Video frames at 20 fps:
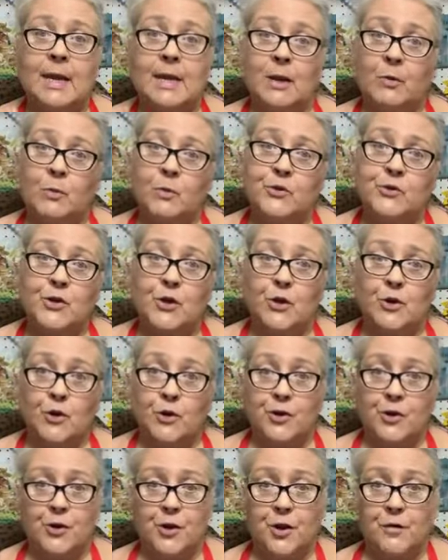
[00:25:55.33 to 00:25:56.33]
and it will turn
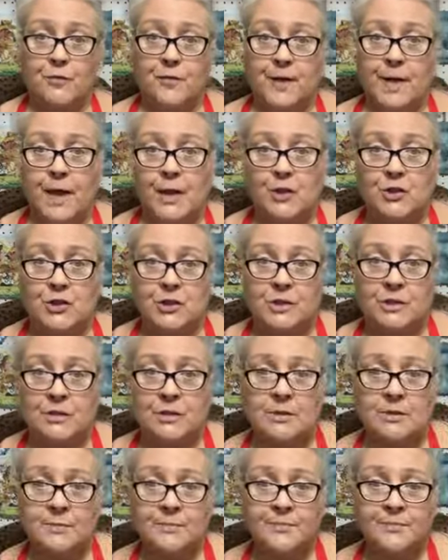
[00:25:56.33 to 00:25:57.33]
on your
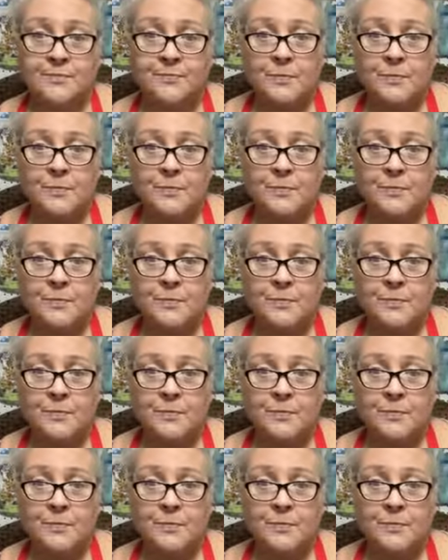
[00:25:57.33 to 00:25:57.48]
notifications.